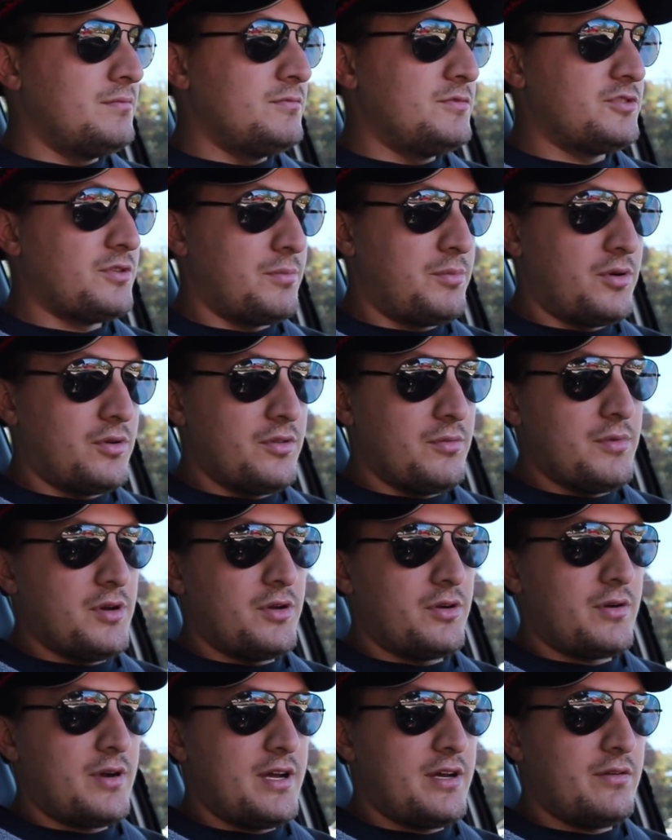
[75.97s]
So pulled the
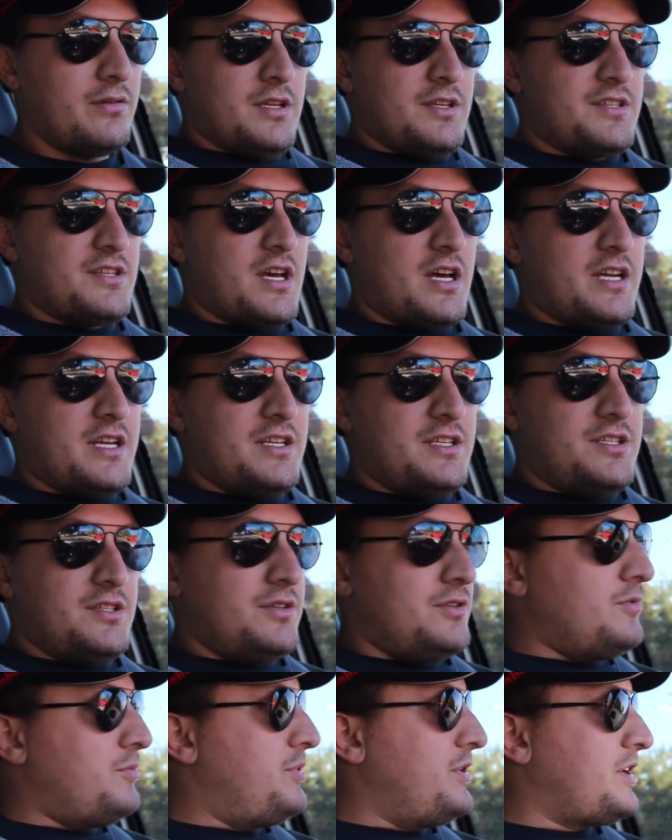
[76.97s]
motor out, decided
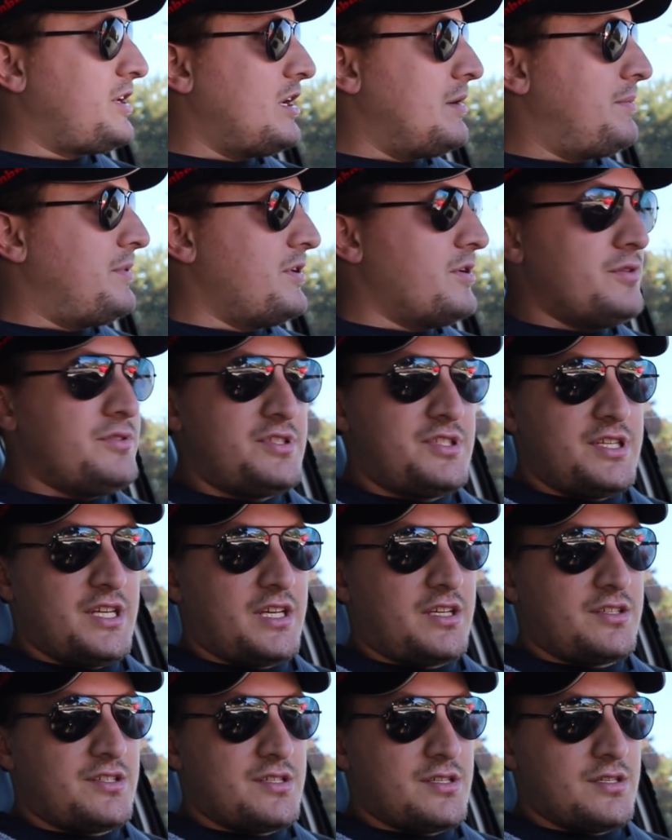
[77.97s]
to pick up an
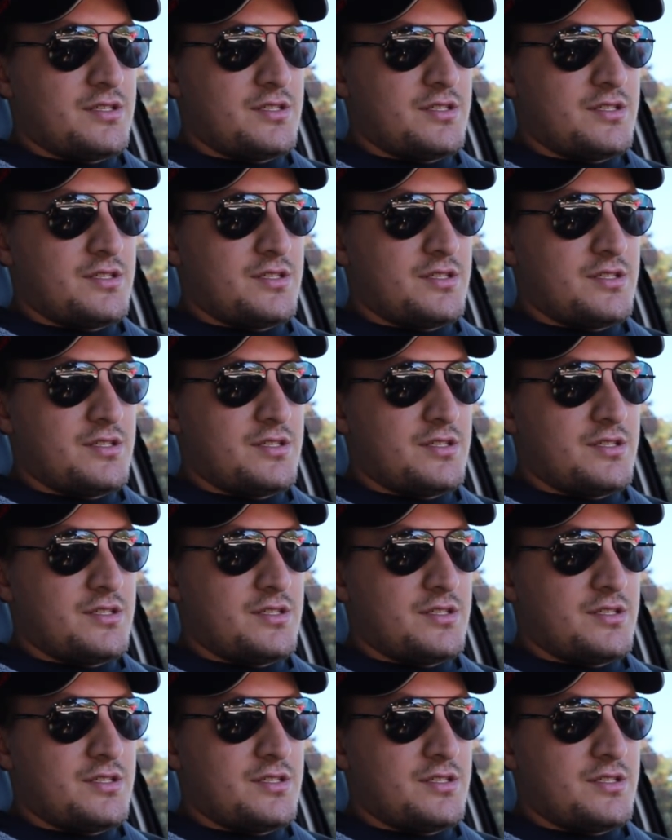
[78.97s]
06